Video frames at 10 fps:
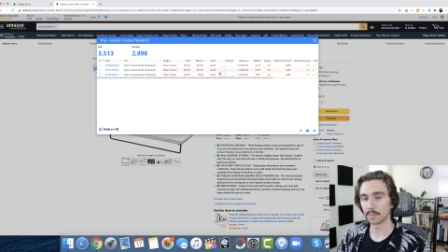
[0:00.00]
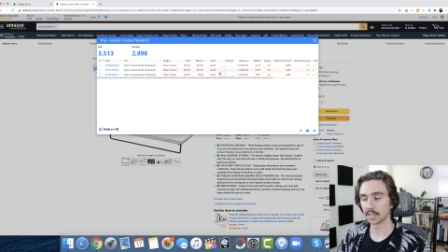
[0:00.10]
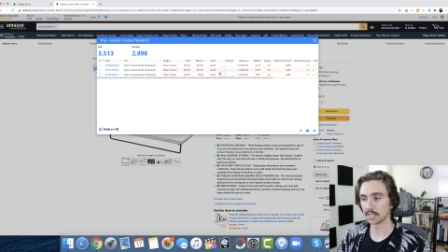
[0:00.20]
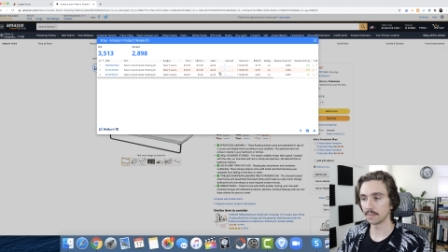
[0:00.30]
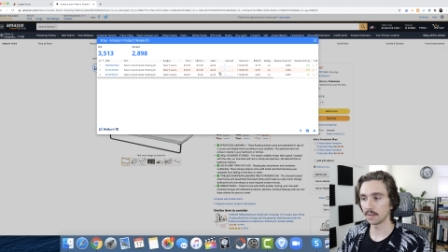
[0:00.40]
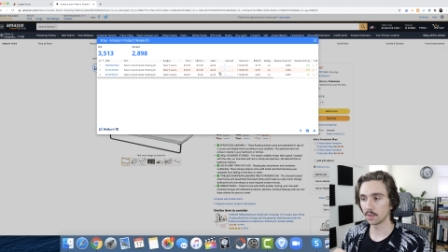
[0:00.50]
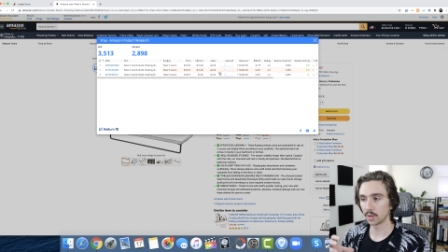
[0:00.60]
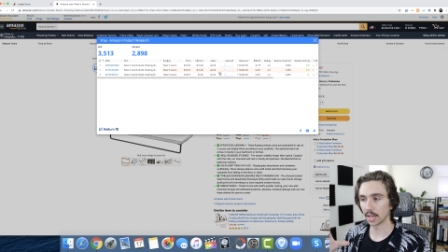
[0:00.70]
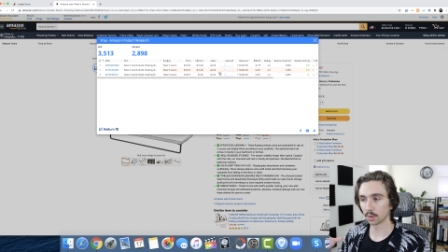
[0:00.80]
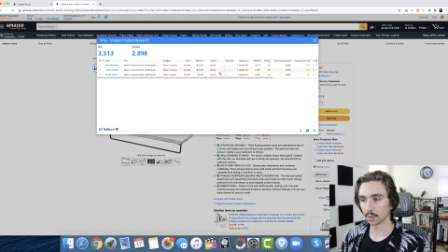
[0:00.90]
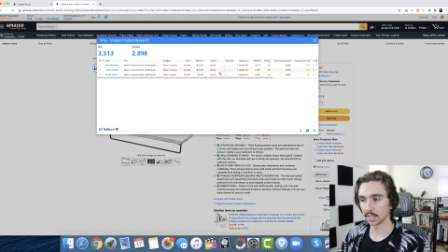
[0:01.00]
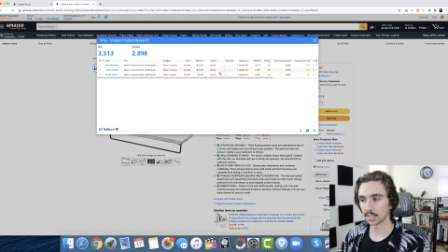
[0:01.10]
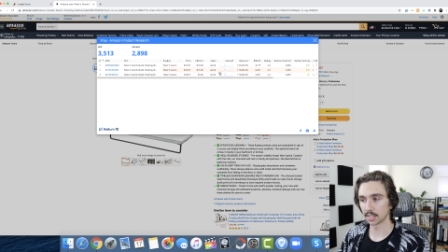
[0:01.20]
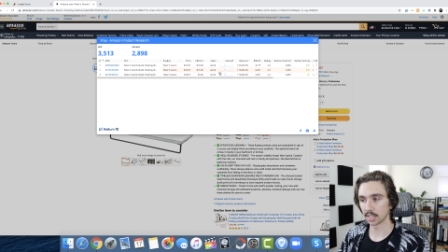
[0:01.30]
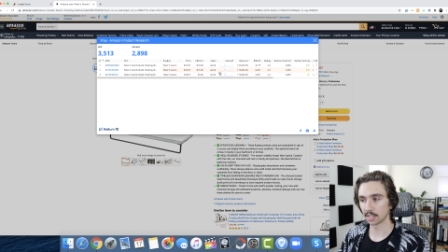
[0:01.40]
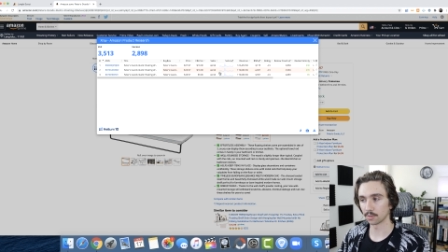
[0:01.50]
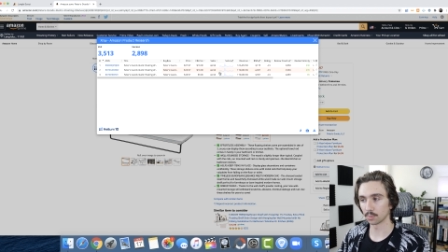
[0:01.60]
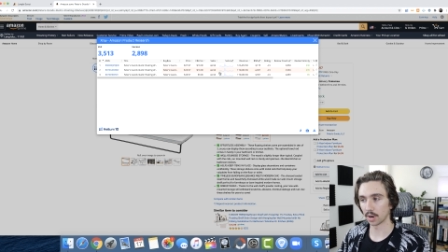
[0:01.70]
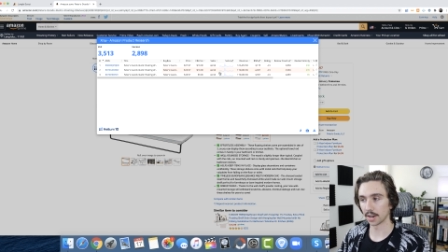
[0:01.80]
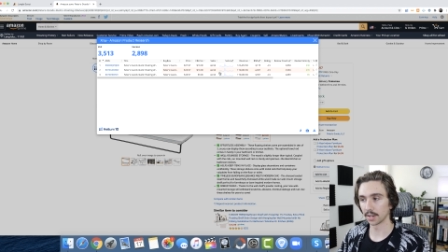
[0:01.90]
Because even if you get a really successful
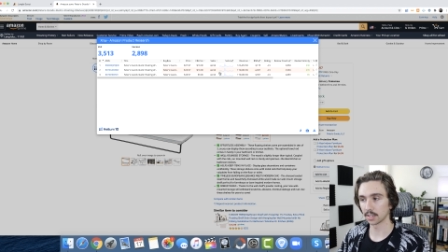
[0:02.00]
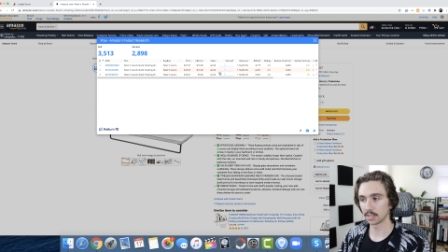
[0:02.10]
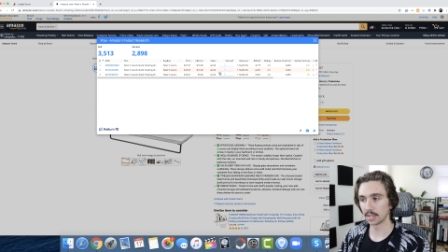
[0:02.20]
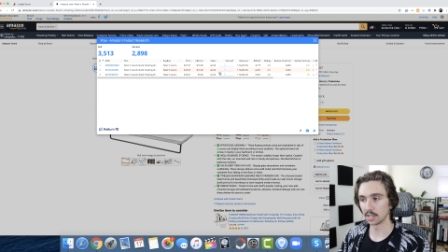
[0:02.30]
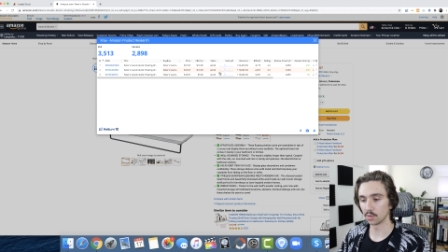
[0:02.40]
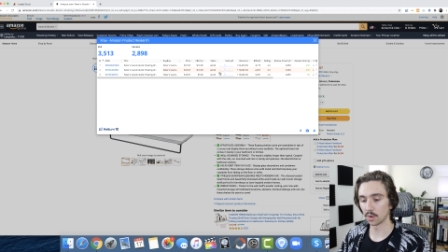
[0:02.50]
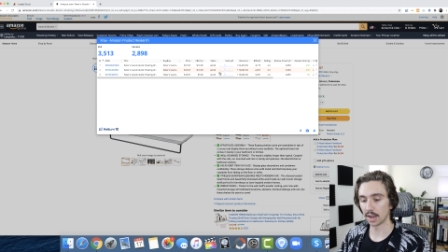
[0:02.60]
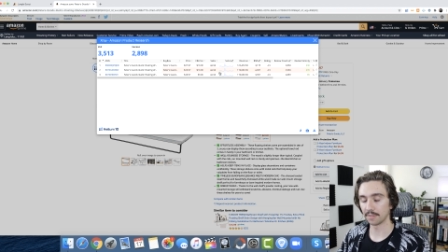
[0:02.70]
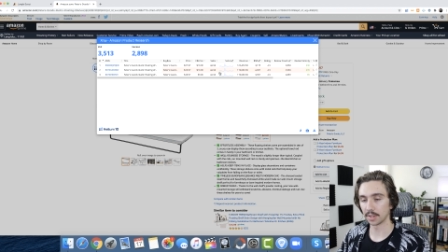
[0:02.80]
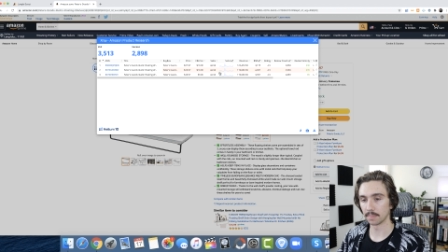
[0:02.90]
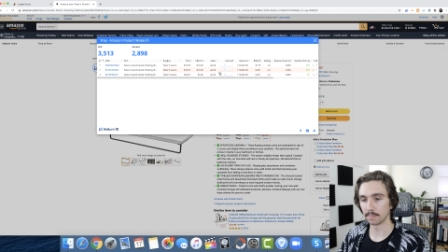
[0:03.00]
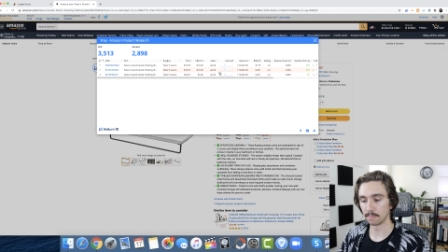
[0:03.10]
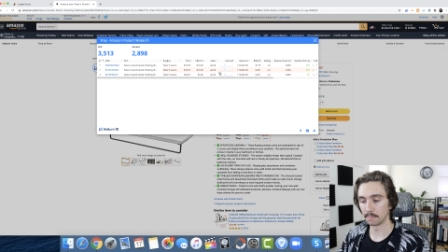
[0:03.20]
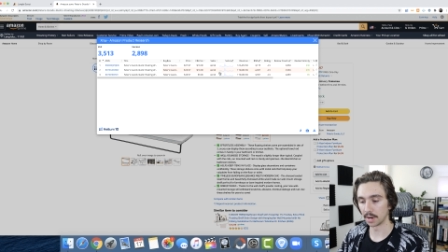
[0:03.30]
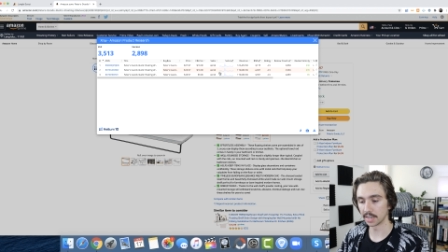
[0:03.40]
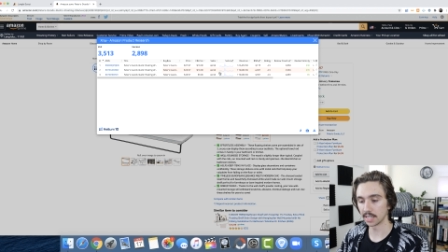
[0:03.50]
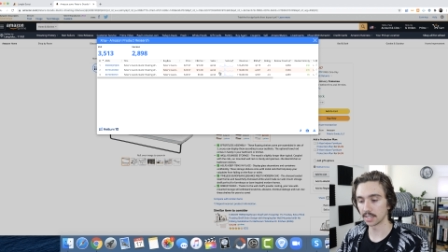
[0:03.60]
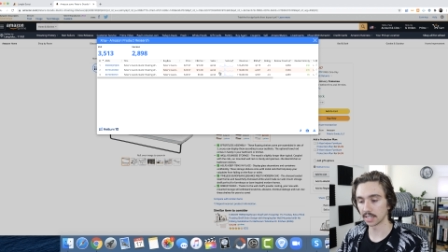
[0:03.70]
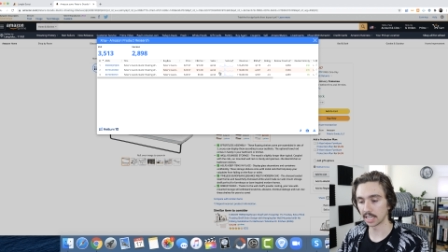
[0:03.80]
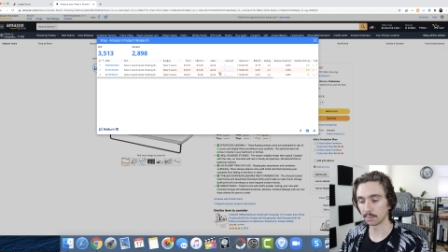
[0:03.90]
product and you don't have the money
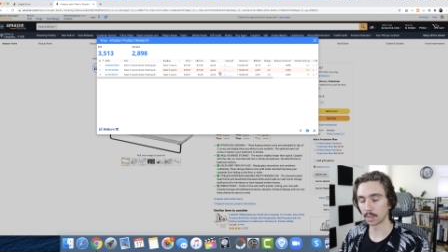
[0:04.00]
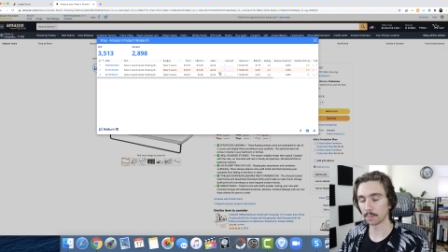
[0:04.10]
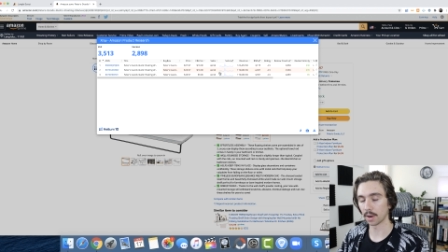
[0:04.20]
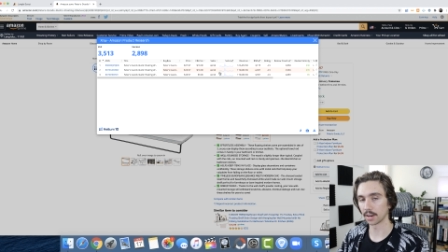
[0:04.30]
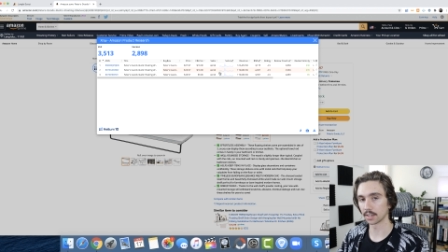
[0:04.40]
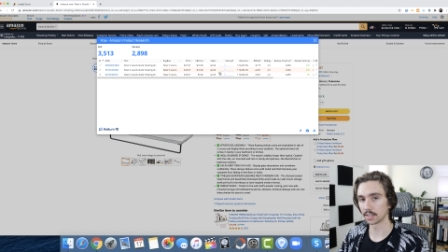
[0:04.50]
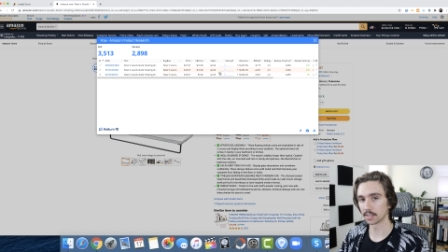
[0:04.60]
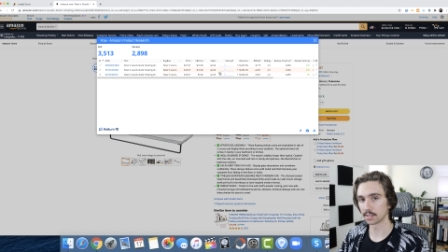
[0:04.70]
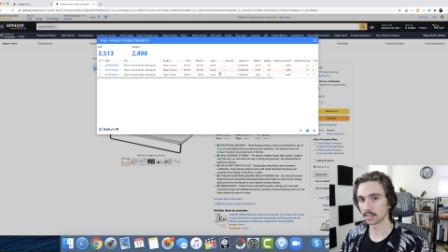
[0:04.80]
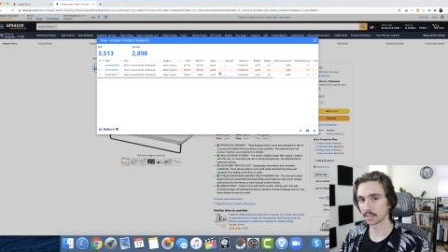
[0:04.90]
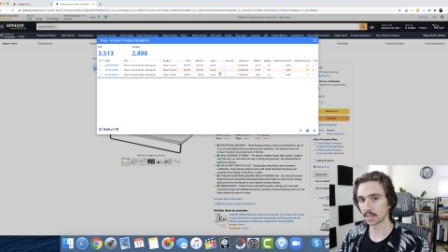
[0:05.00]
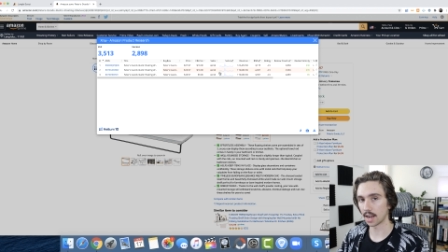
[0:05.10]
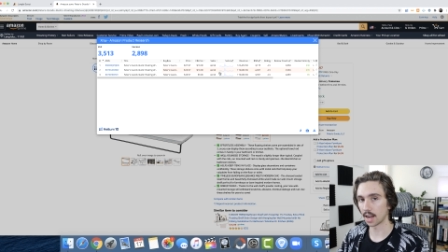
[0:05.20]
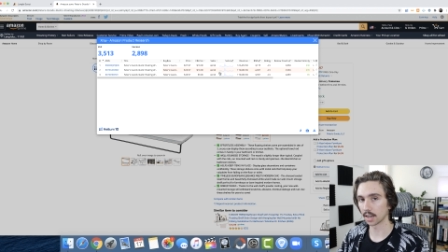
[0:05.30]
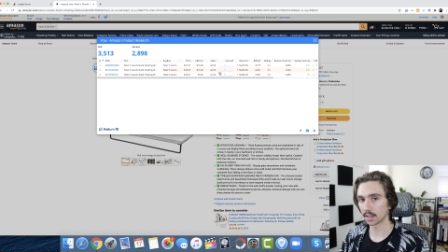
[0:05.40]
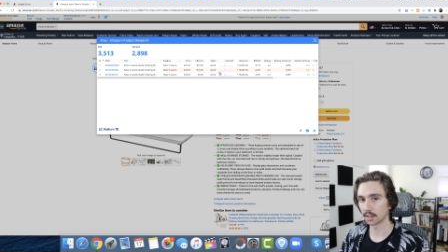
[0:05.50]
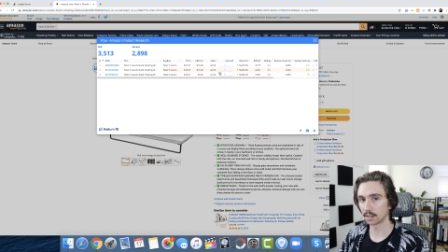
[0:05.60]
to keep that product in stock,